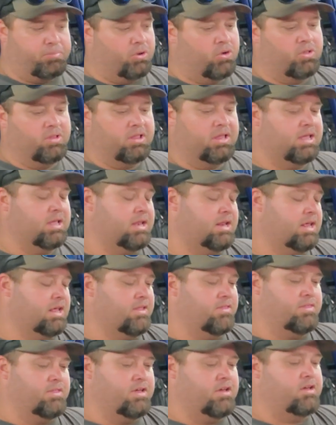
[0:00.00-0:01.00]
pulling.
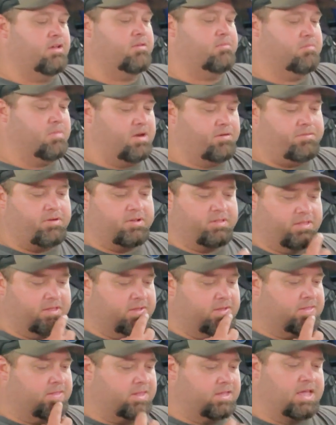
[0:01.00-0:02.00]
And matter of fact,
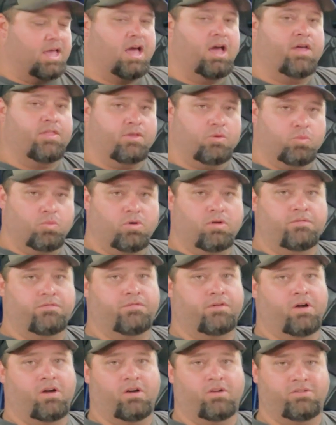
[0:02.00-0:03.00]
the guy that won
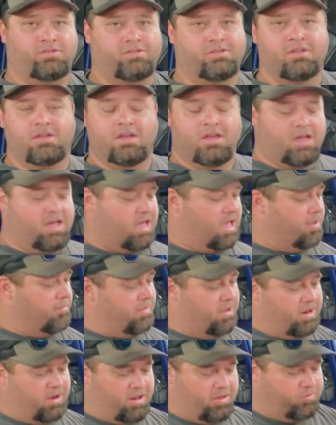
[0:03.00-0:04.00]
first, I
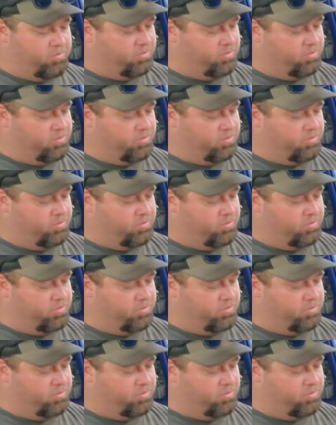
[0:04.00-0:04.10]
mean, it